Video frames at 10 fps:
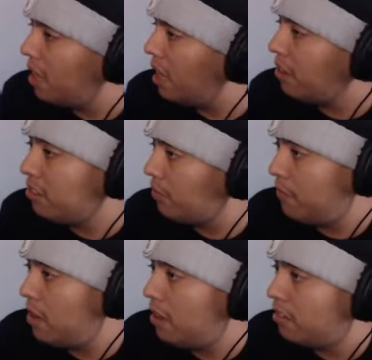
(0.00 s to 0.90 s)
X
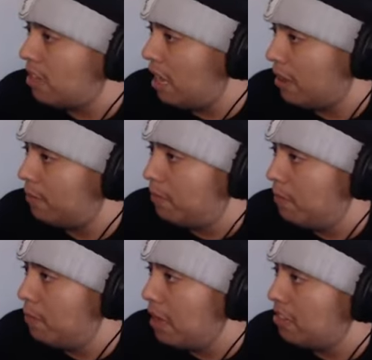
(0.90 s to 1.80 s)
Defiant is like
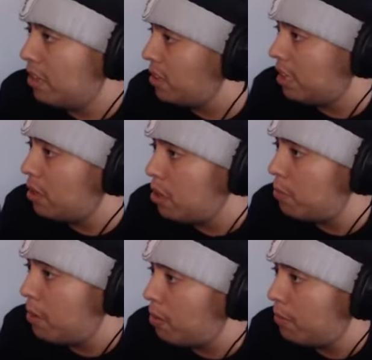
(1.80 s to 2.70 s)
basically
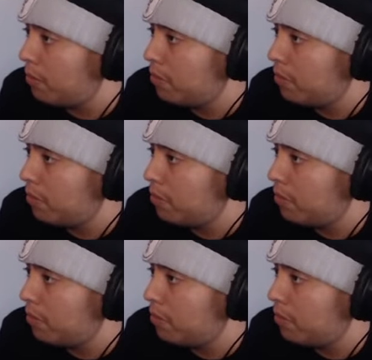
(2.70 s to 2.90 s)
good, bro.